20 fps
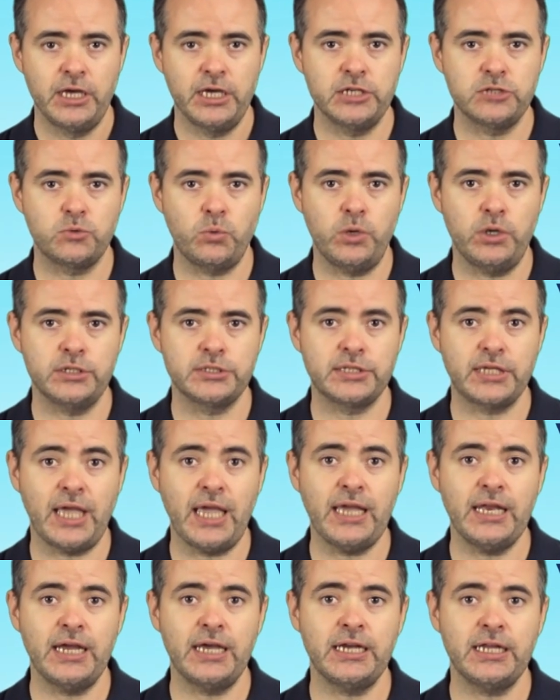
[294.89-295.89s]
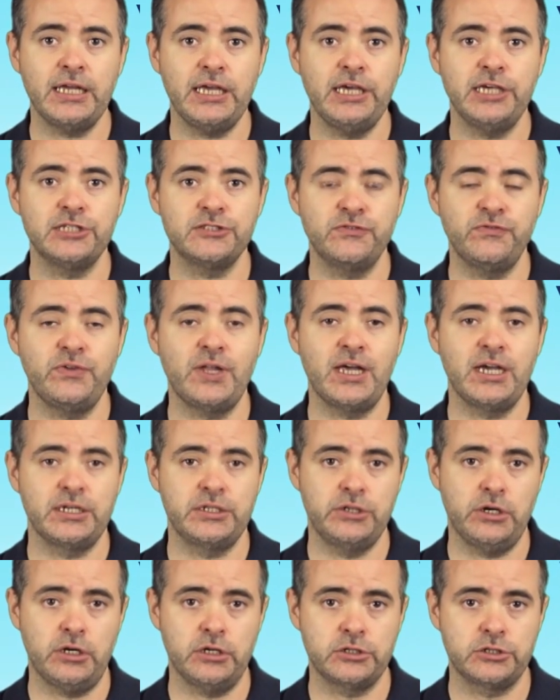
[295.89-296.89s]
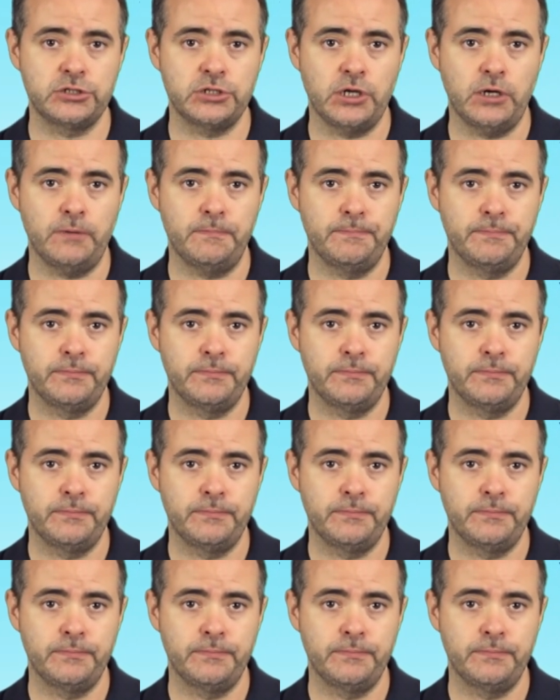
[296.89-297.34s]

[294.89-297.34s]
as well as the Canine Kings Flying Dog Show.